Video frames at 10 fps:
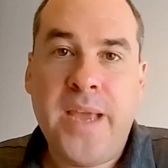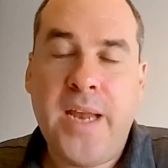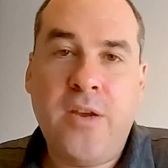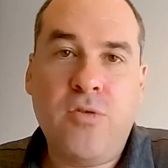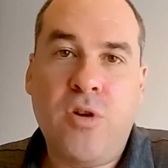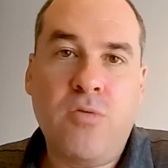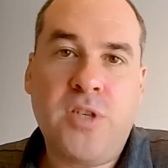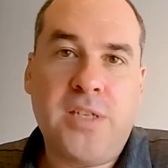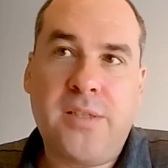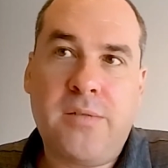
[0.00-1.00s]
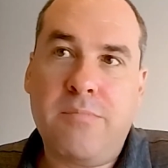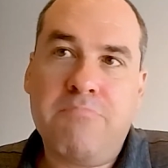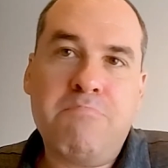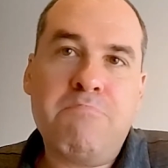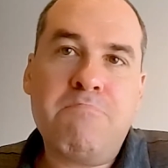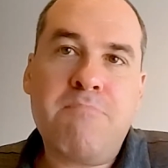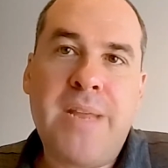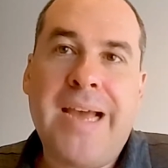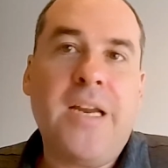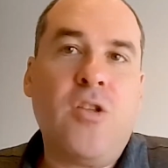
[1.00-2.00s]
And you don't just
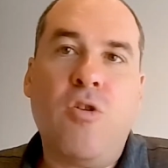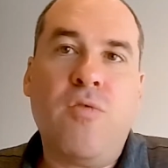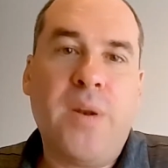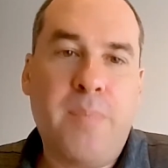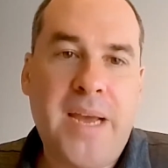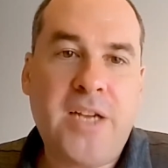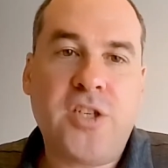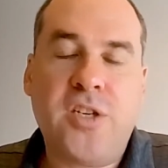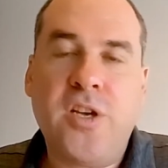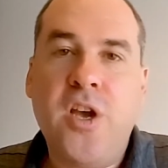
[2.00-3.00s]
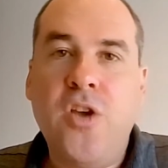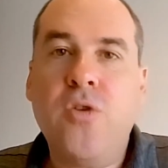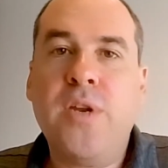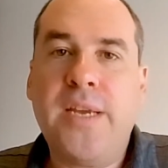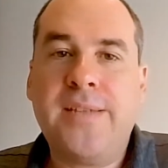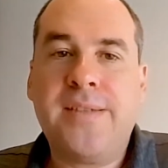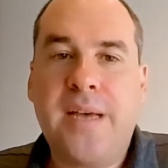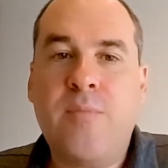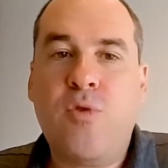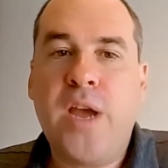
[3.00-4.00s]
turn it off and patch it. You need
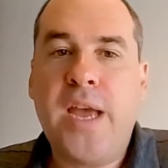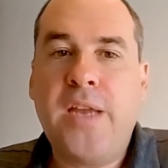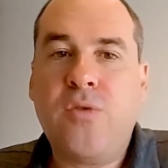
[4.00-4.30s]
some way